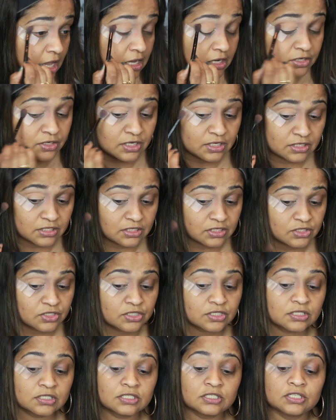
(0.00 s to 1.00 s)

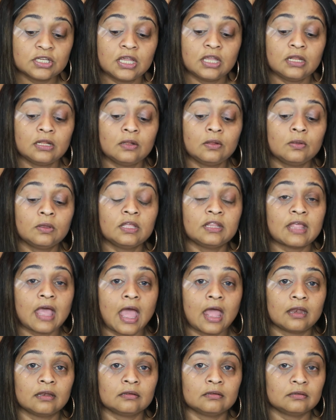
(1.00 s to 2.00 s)
transition shade. Look at
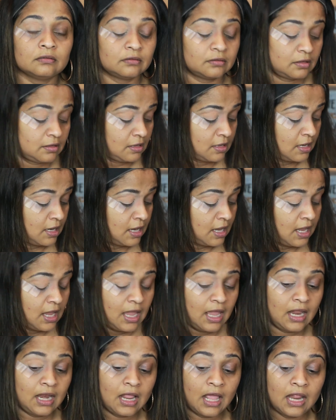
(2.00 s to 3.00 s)
that.
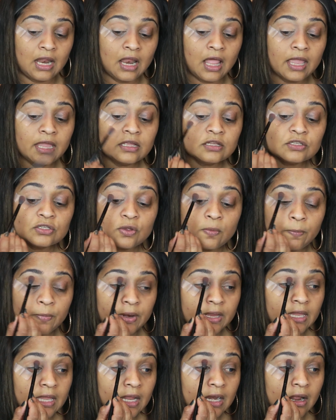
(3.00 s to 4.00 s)
And I like to
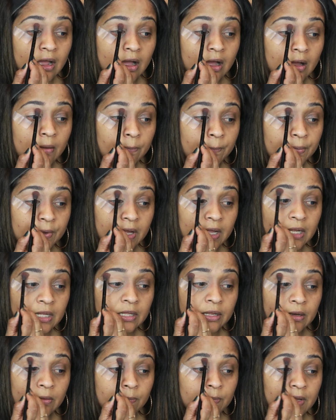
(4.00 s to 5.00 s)
bring it up a
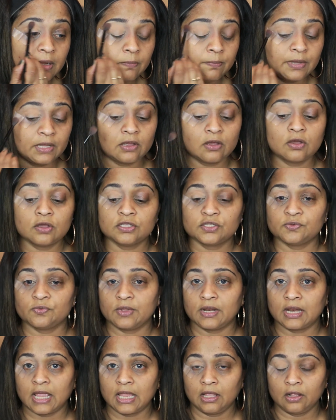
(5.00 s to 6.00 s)
little bit because
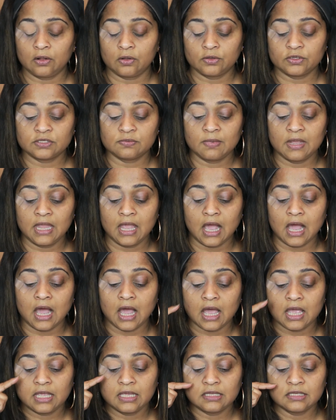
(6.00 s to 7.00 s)
when I close my
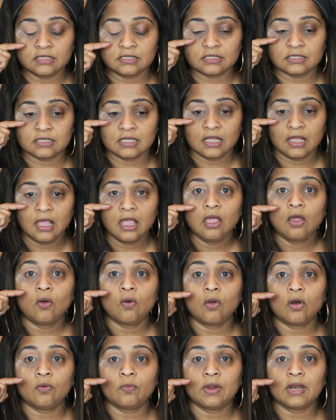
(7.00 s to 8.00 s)
eyes
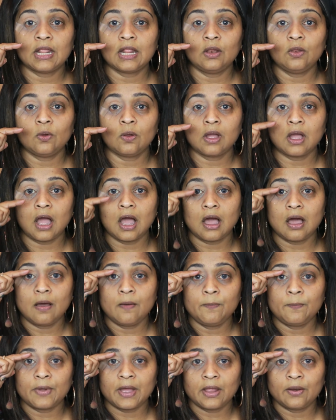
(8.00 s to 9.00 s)
or when I look
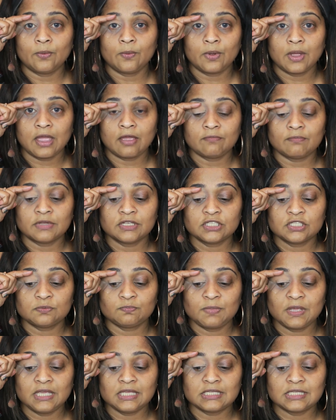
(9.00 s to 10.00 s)
up, I don't have much
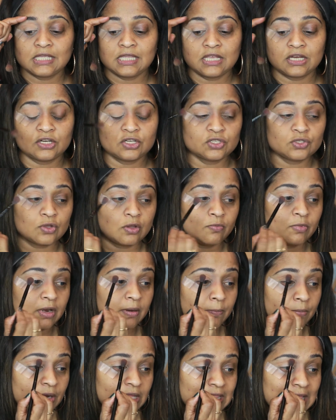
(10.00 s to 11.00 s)
space here, so I'm going
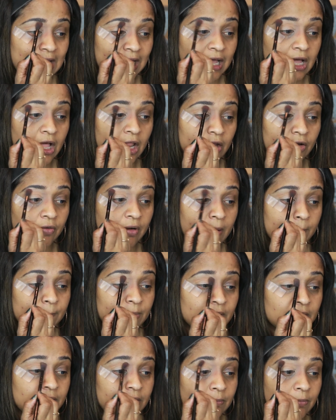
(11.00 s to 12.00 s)
to bring that color up
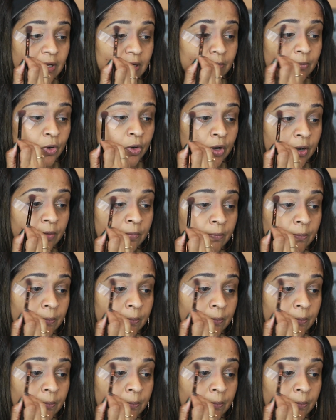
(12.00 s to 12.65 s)
a little bit more.